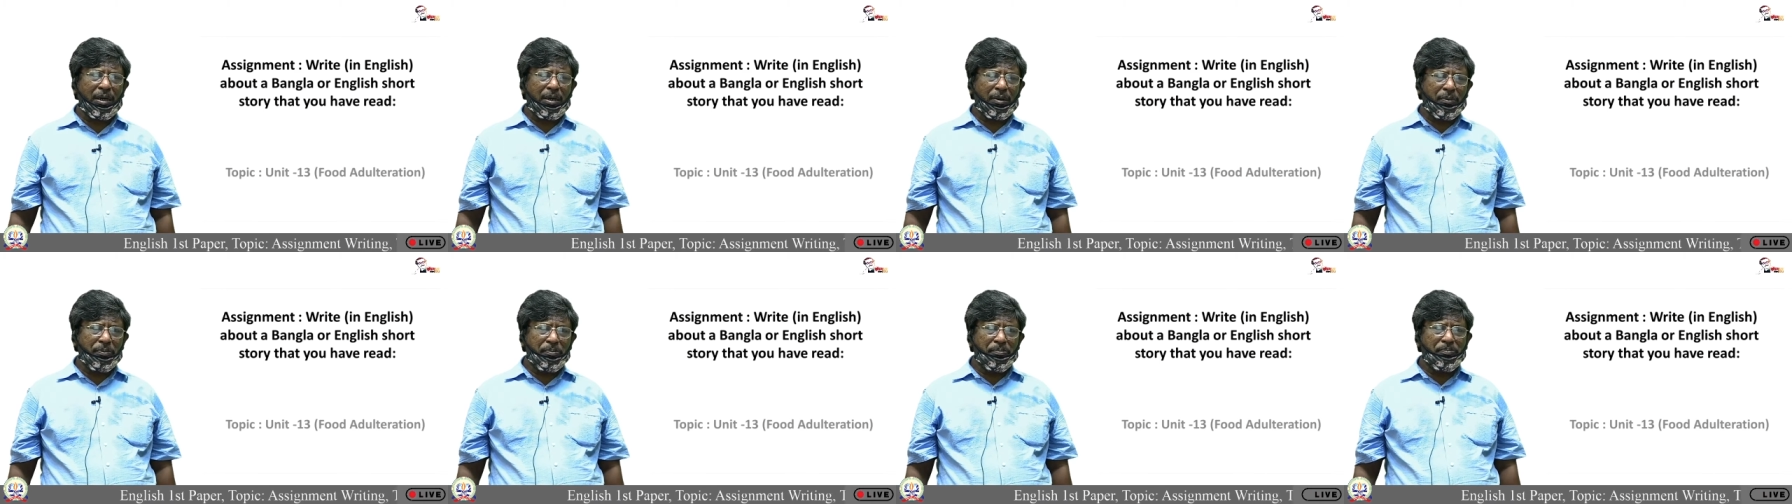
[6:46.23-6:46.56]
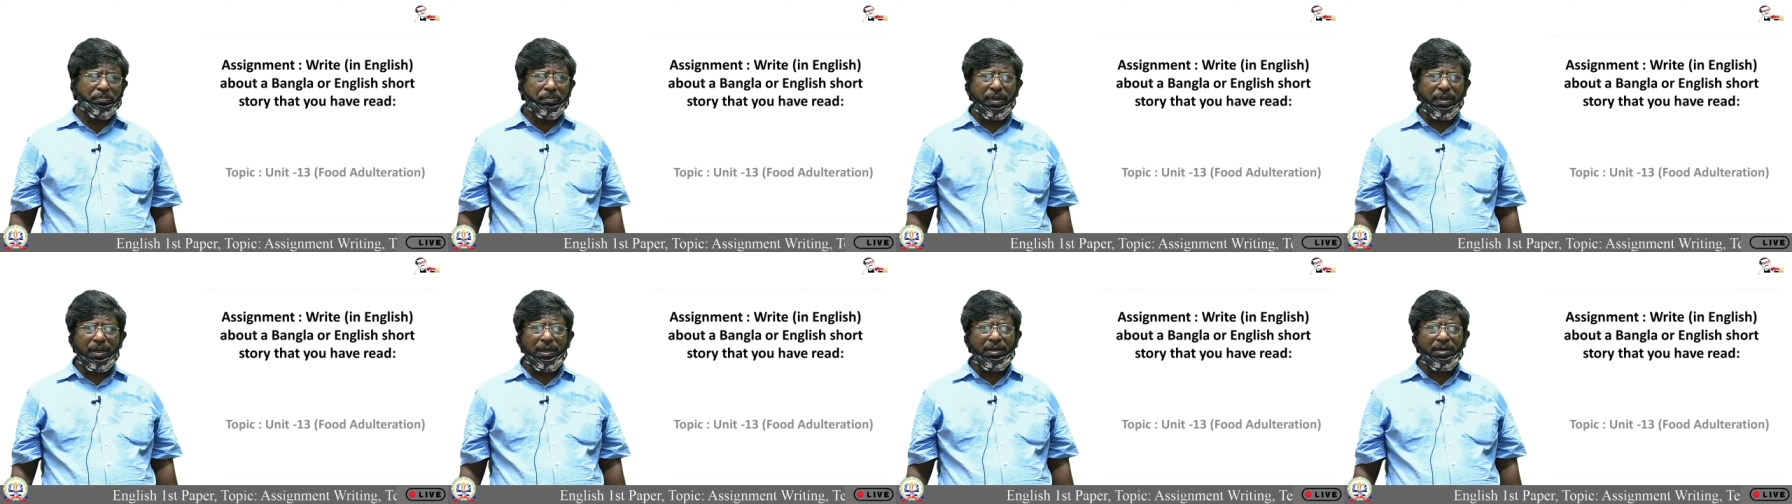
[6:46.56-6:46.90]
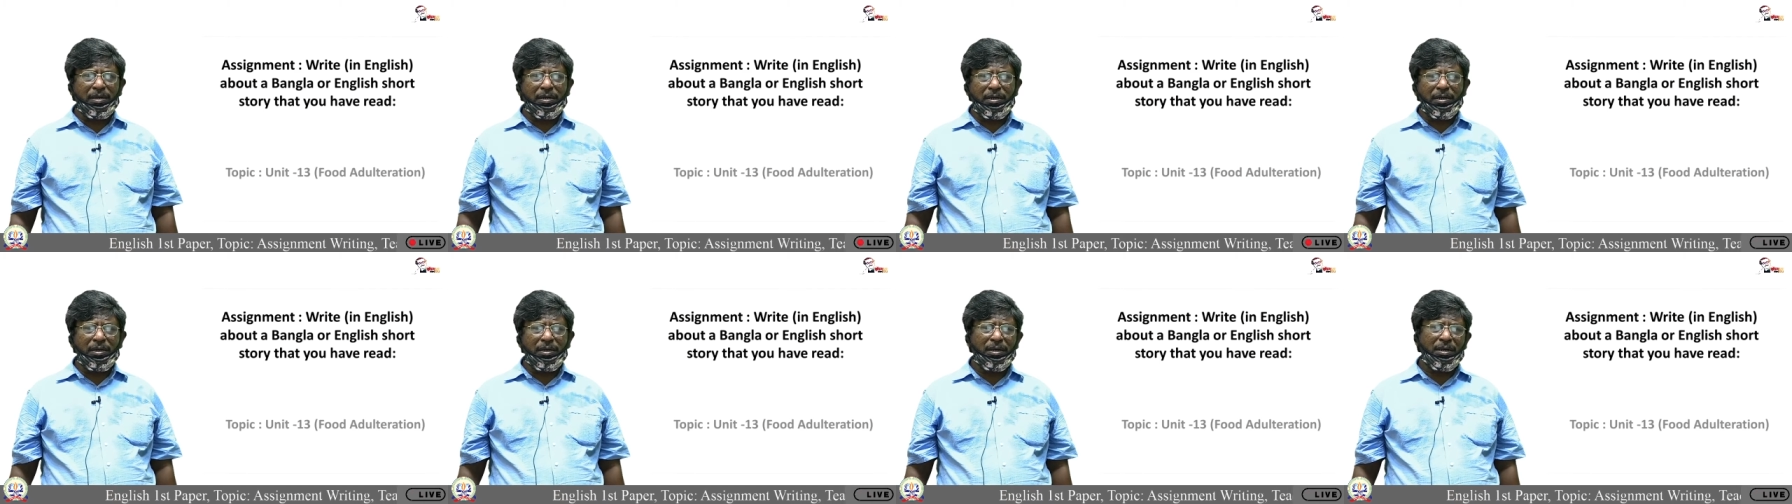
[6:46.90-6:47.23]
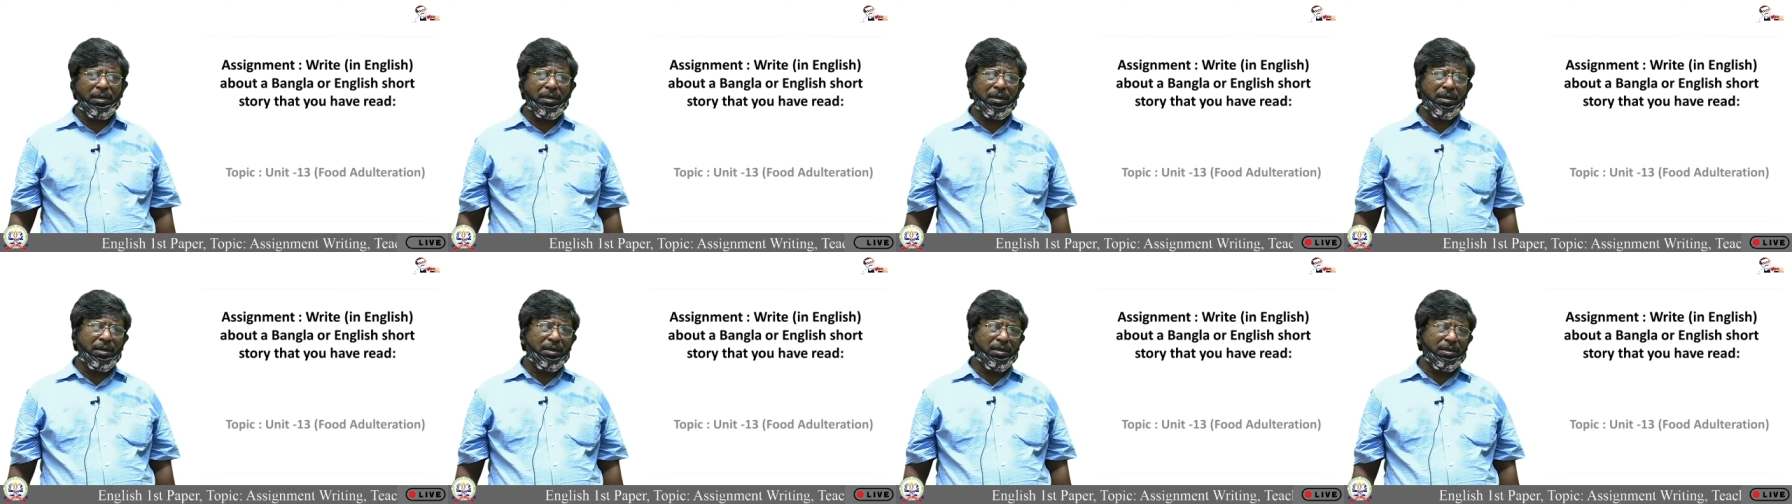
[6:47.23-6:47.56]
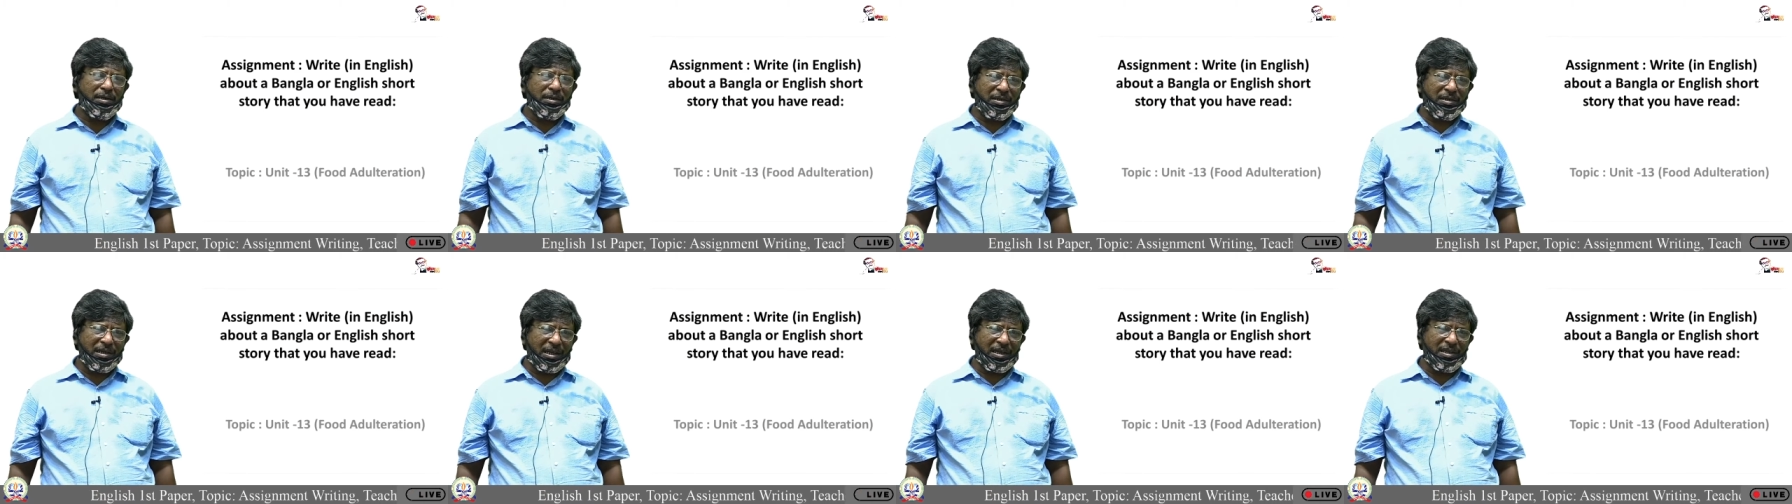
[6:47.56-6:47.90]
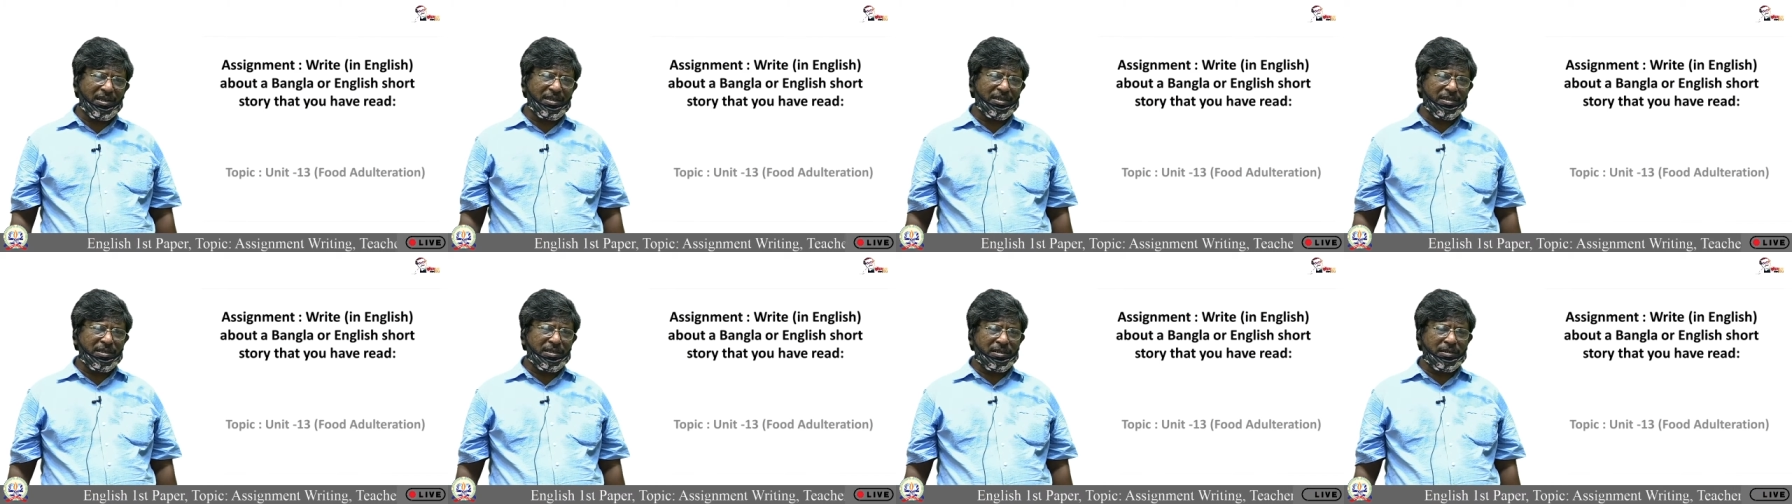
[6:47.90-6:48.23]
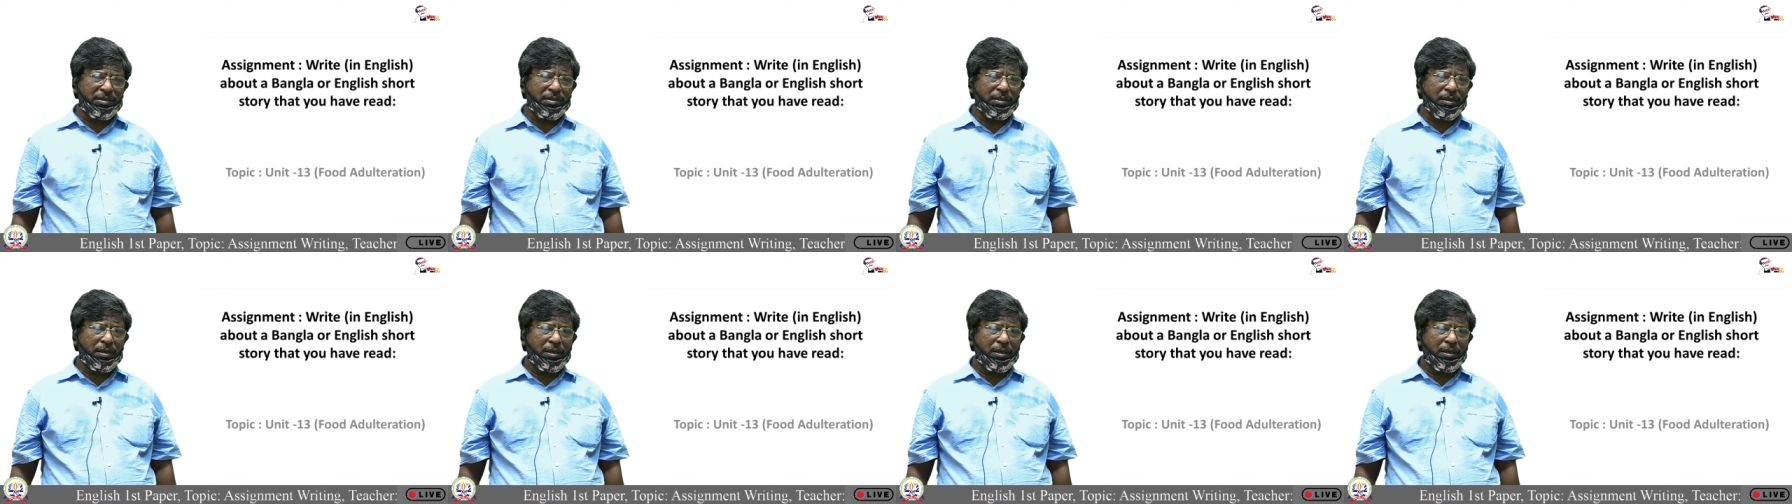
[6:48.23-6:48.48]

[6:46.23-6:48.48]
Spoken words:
mid teens,